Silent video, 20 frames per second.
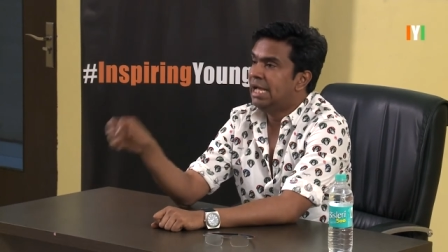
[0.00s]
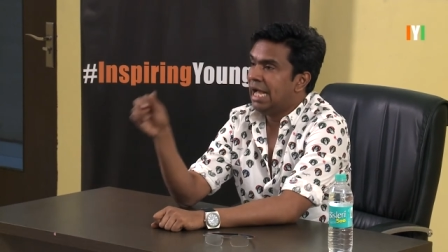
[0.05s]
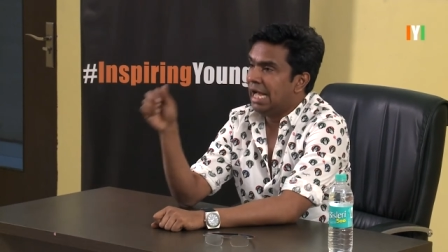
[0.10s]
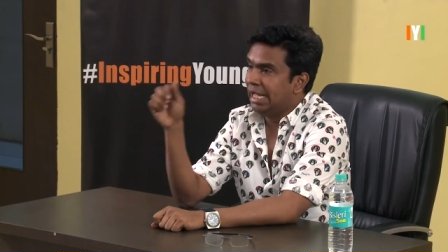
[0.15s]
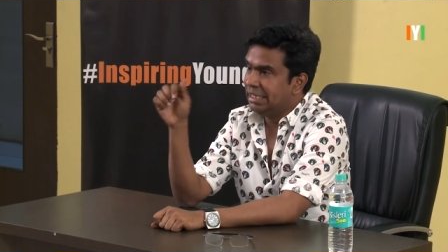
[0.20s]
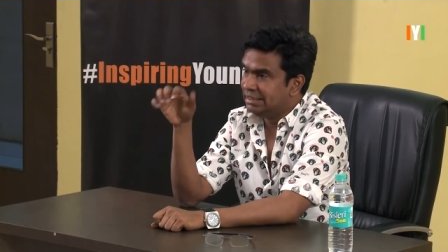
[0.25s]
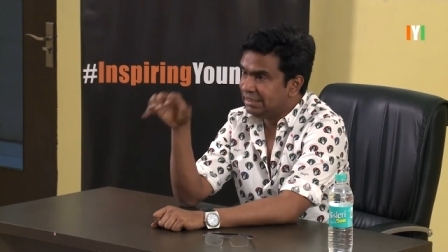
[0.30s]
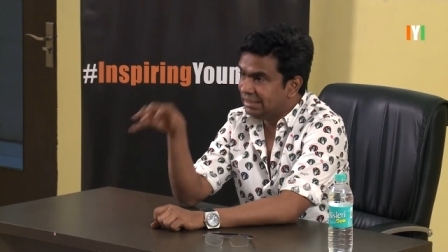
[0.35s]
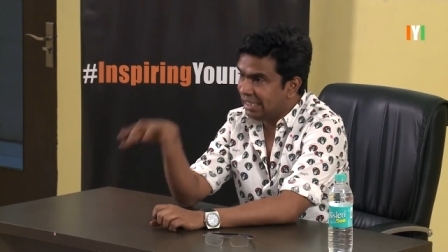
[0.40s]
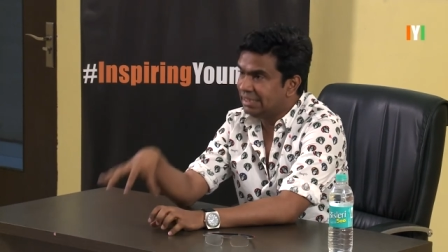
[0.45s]

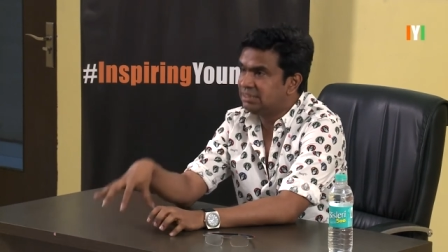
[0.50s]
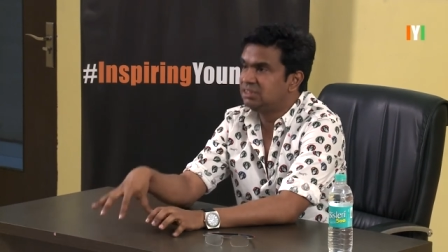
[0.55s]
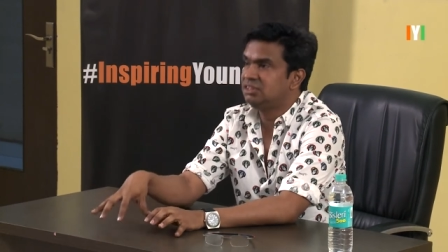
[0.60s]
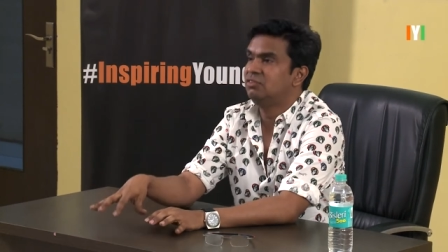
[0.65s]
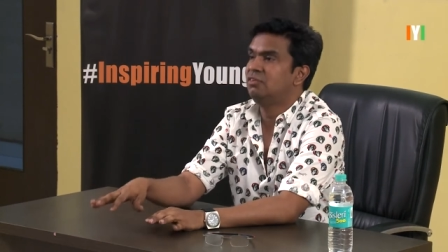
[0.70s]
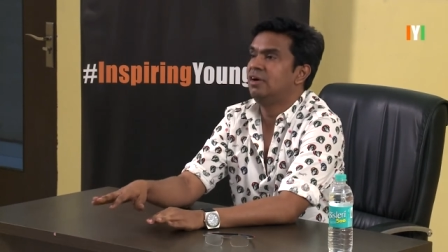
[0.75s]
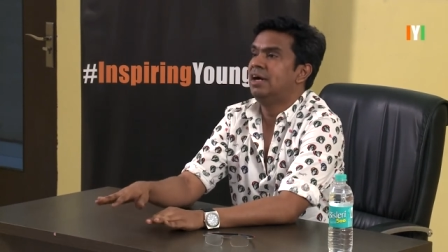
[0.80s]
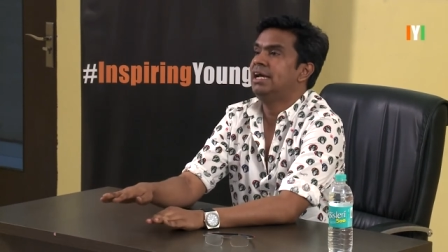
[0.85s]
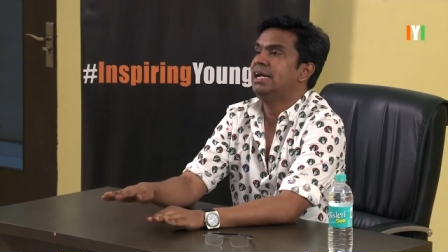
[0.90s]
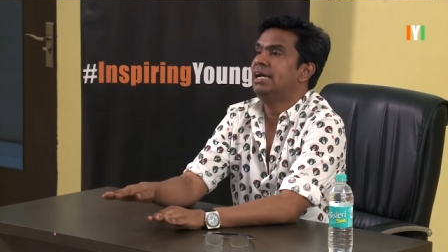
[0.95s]
and that's
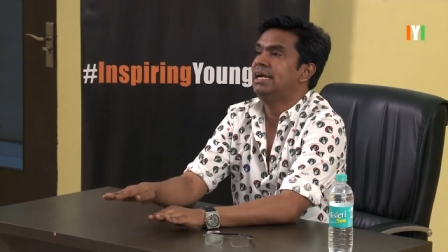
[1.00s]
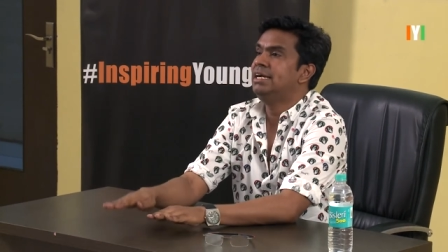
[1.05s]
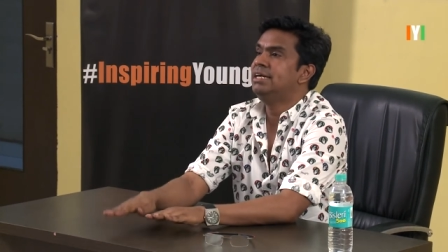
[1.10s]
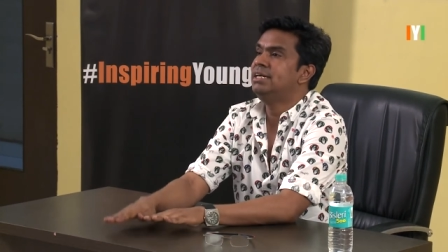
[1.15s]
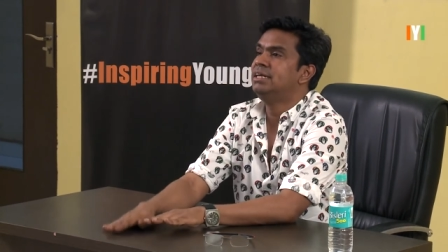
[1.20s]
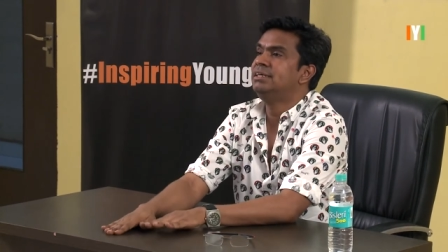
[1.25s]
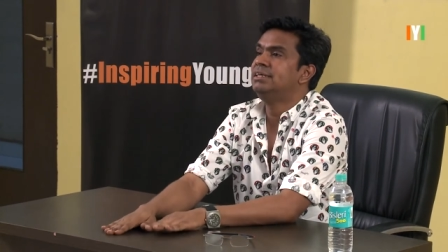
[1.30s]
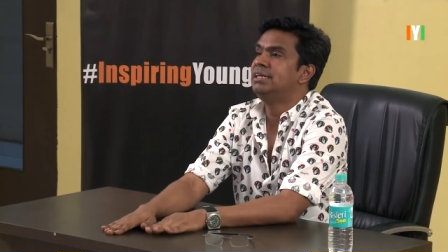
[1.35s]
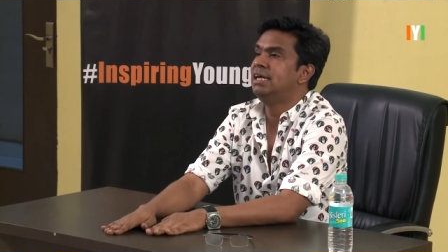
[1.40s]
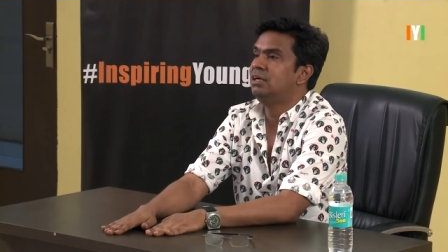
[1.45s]
why
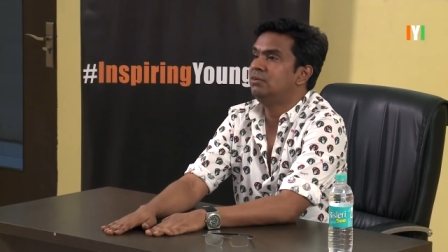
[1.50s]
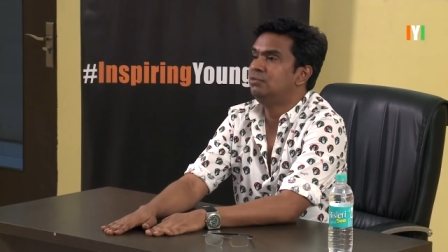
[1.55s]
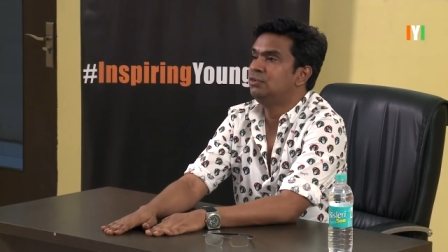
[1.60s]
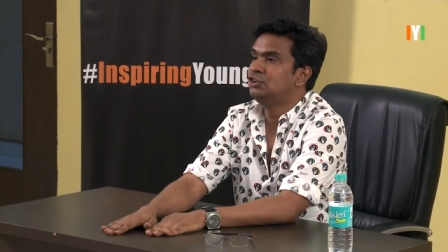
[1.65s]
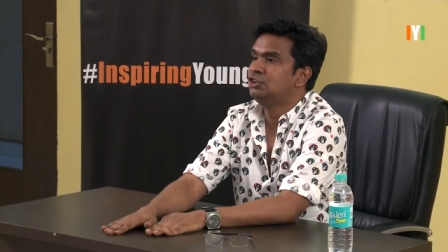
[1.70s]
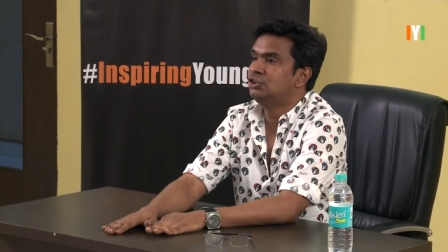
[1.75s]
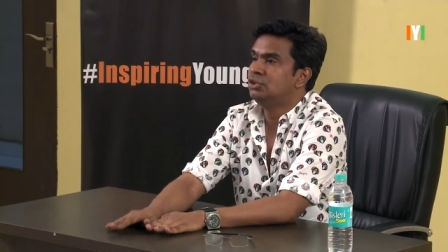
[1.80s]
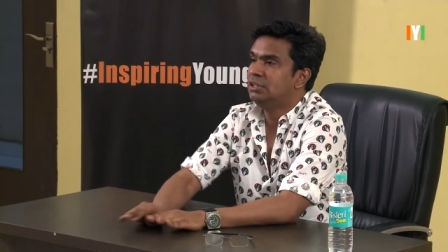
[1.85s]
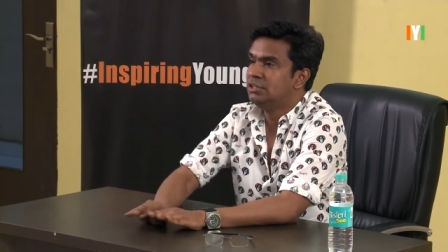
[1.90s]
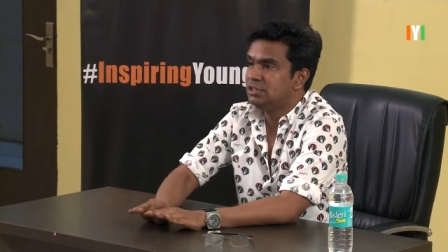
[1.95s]
indian
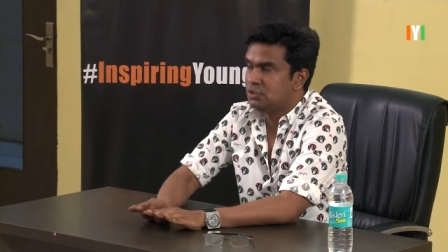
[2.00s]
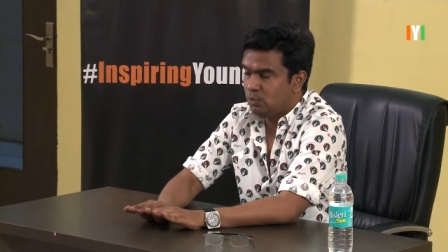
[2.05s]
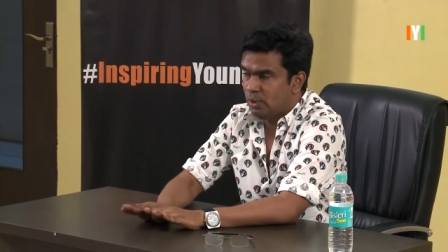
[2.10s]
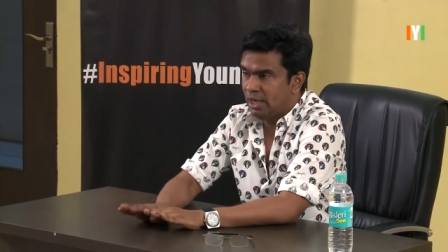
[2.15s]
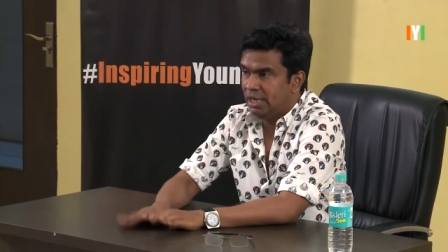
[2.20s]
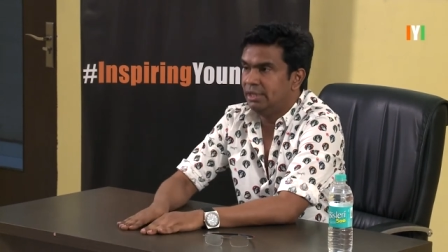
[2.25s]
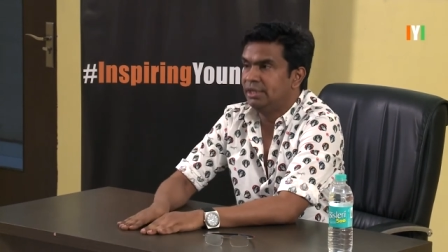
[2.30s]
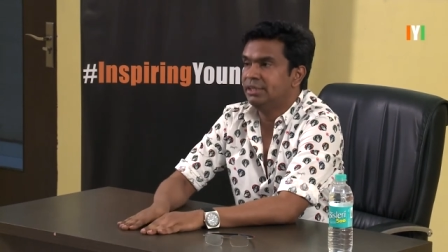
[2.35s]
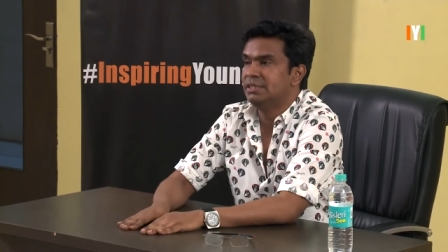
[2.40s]
television is where it